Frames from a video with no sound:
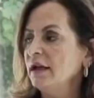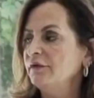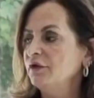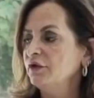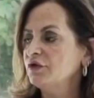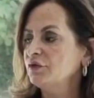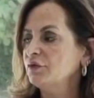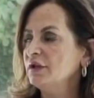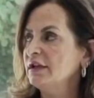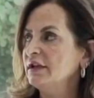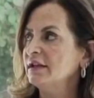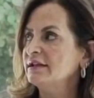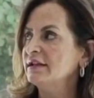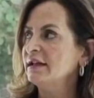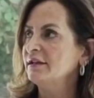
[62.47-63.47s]
If your tree
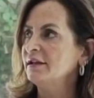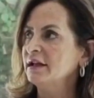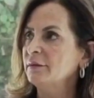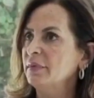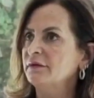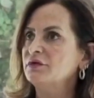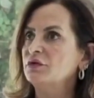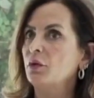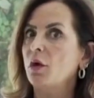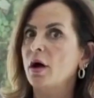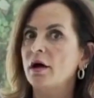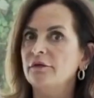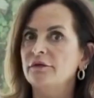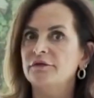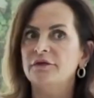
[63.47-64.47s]
is anything above
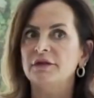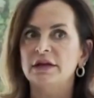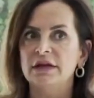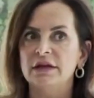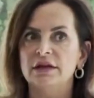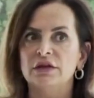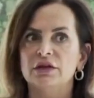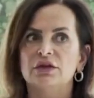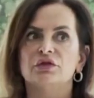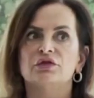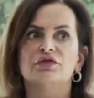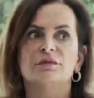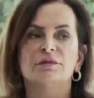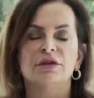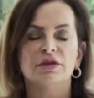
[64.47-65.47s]
12 feet, you
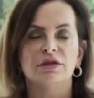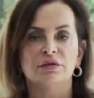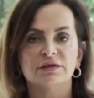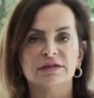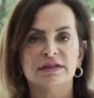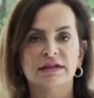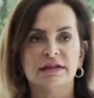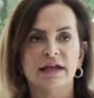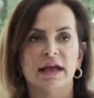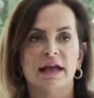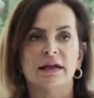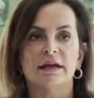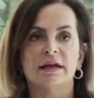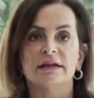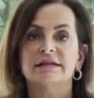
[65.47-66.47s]
should be using
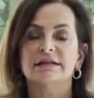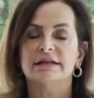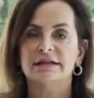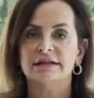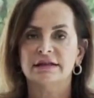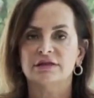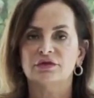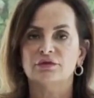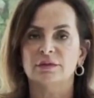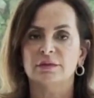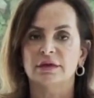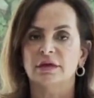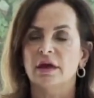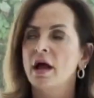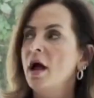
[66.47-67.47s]
a 6-inch ribbon.